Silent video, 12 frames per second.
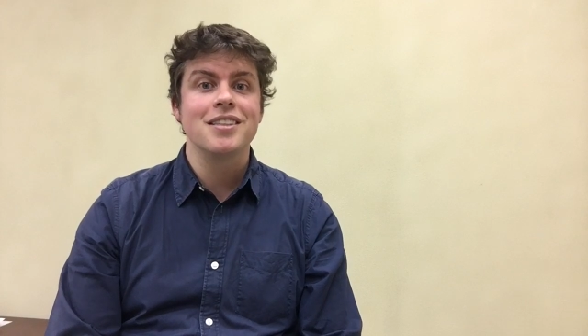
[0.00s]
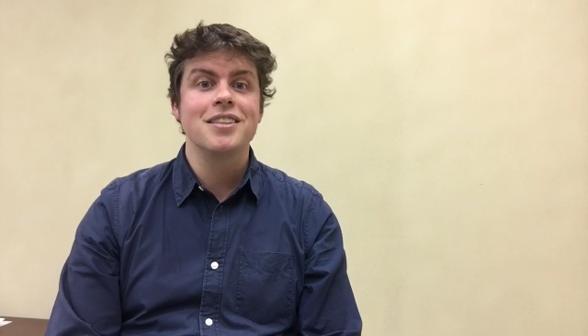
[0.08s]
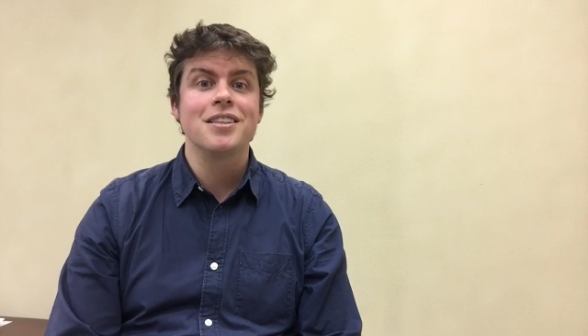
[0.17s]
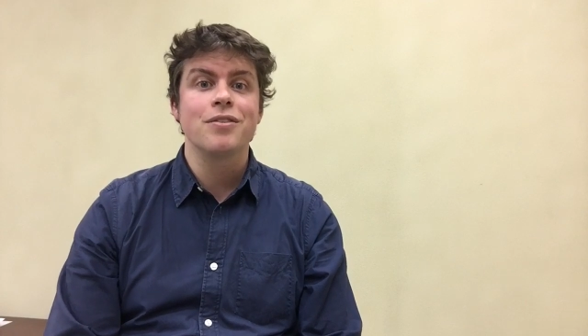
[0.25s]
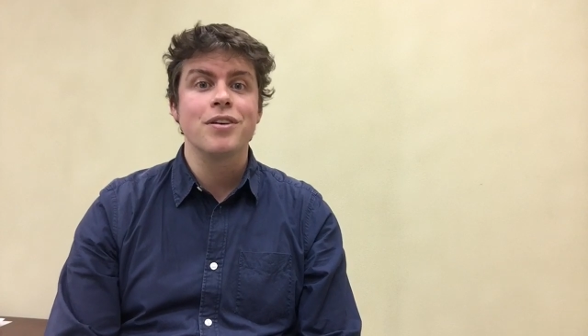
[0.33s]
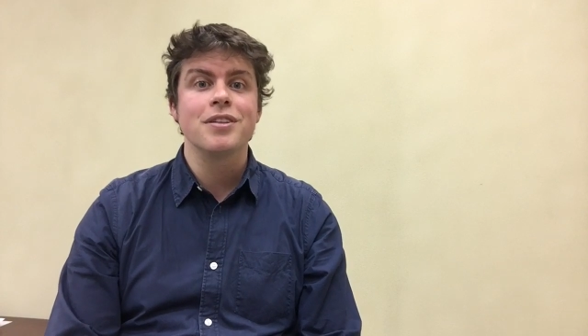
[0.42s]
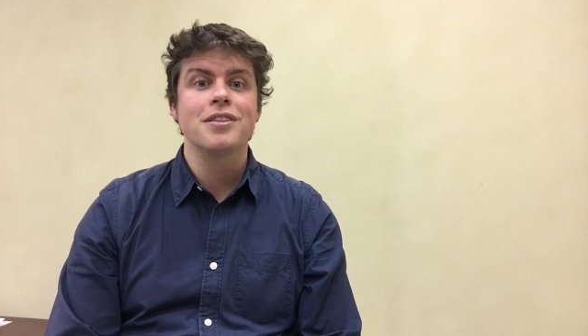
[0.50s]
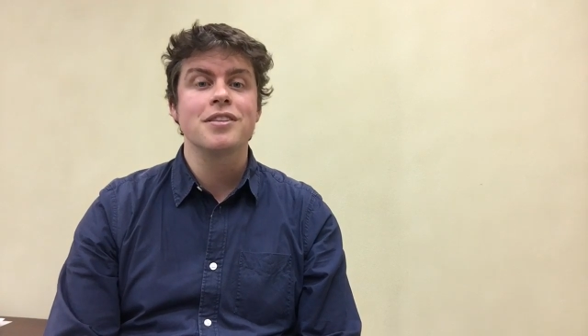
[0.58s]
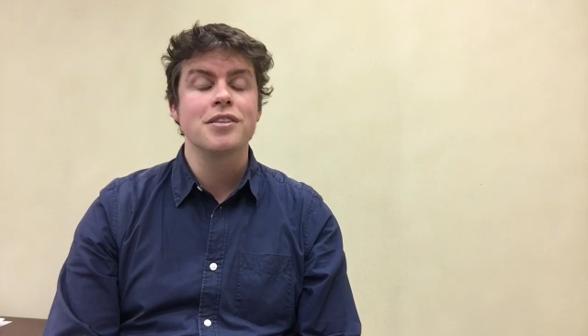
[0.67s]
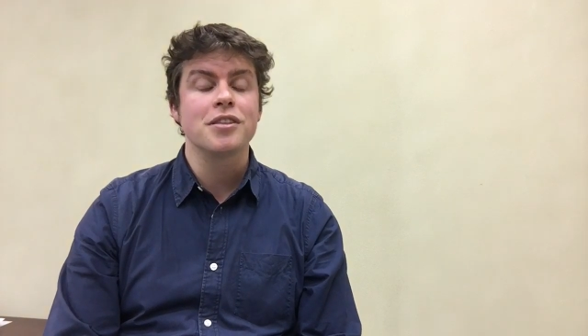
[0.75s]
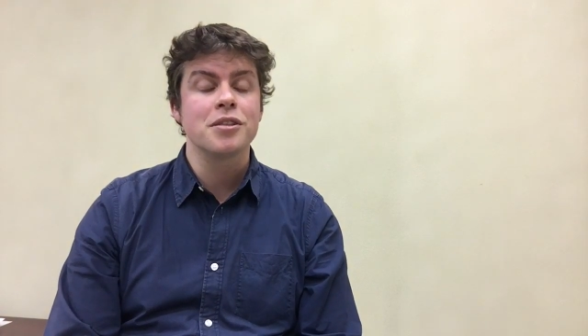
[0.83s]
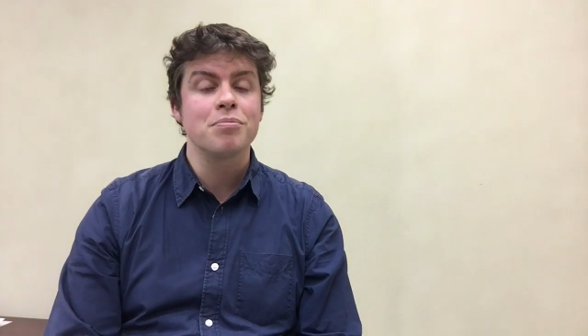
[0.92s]
is
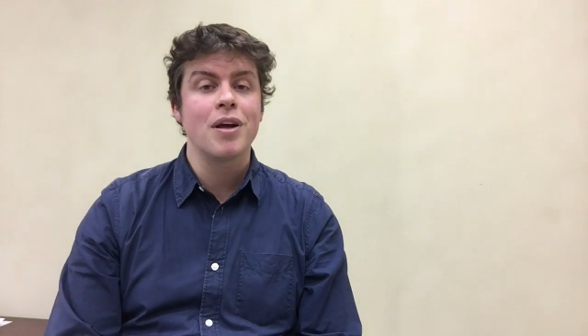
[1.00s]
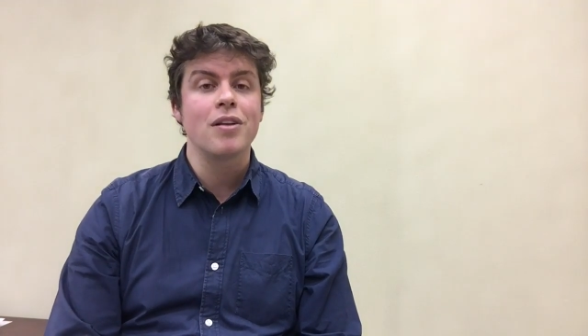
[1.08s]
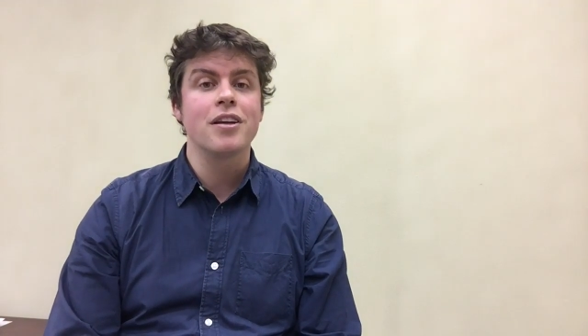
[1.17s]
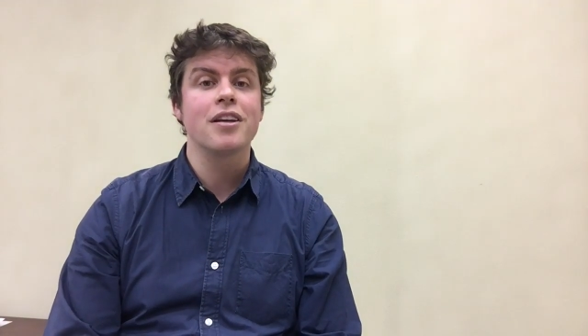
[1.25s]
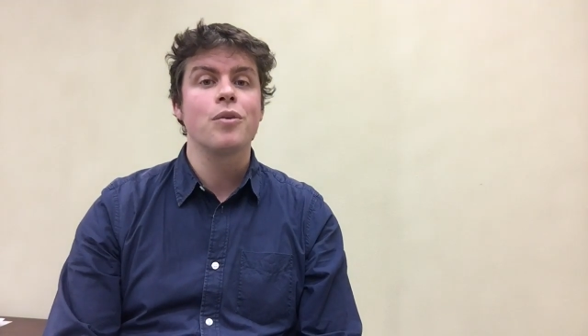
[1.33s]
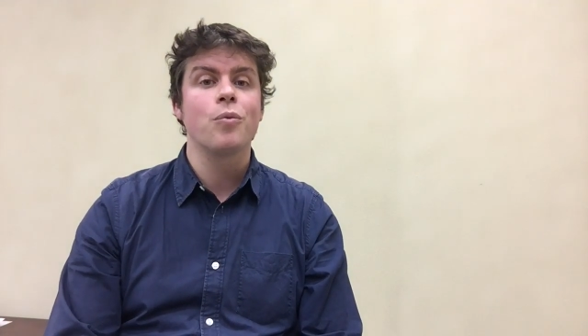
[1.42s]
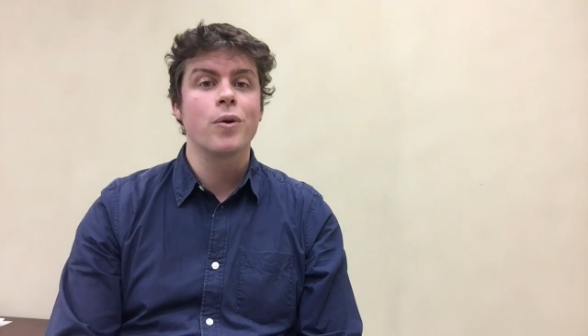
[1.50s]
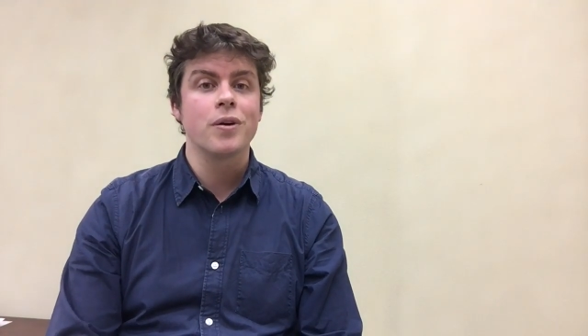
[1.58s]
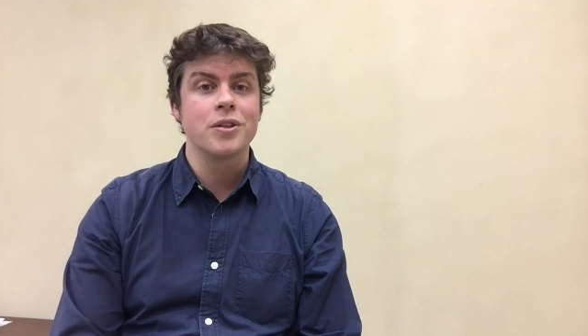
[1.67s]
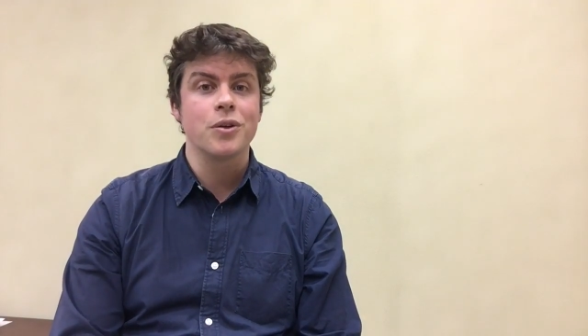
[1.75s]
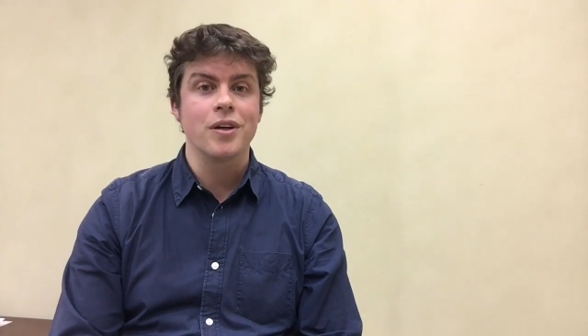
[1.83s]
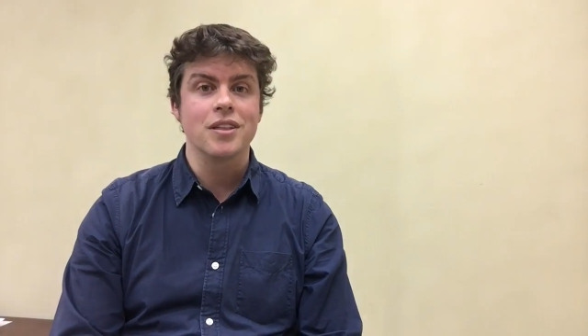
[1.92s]
differences in spelling and
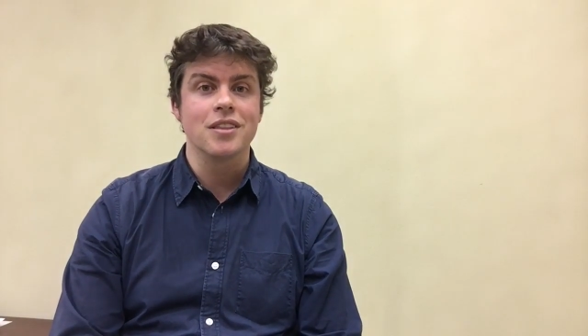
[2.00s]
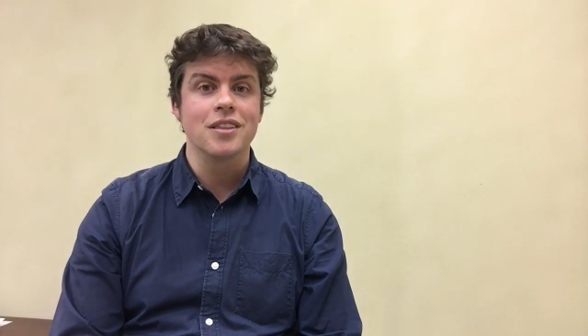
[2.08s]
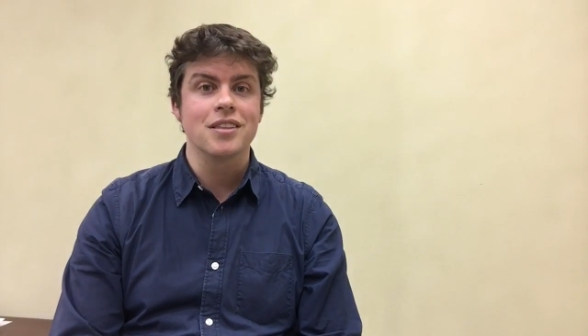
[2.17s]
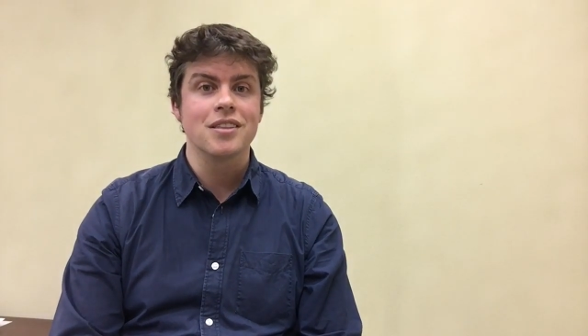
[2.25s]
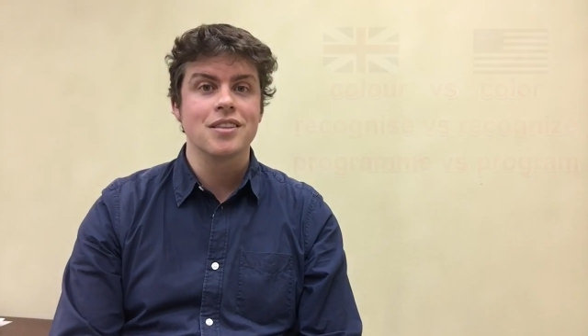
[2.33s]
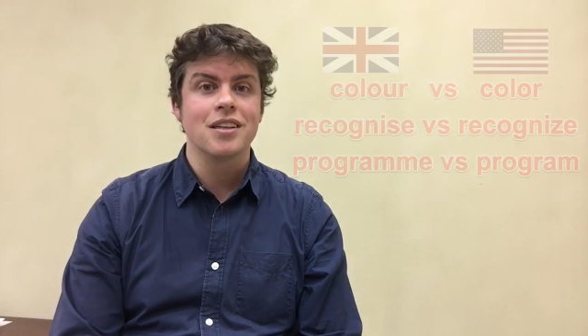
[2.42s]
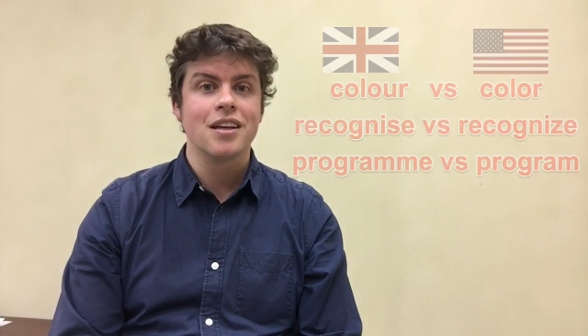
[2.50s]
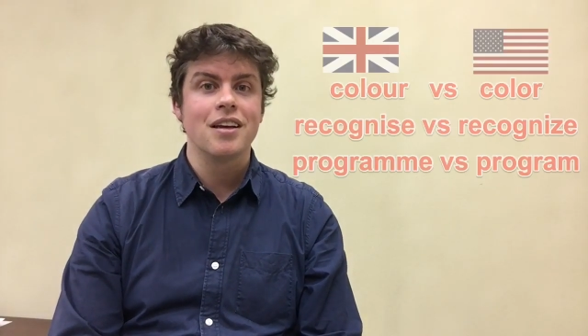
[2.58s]
word choices.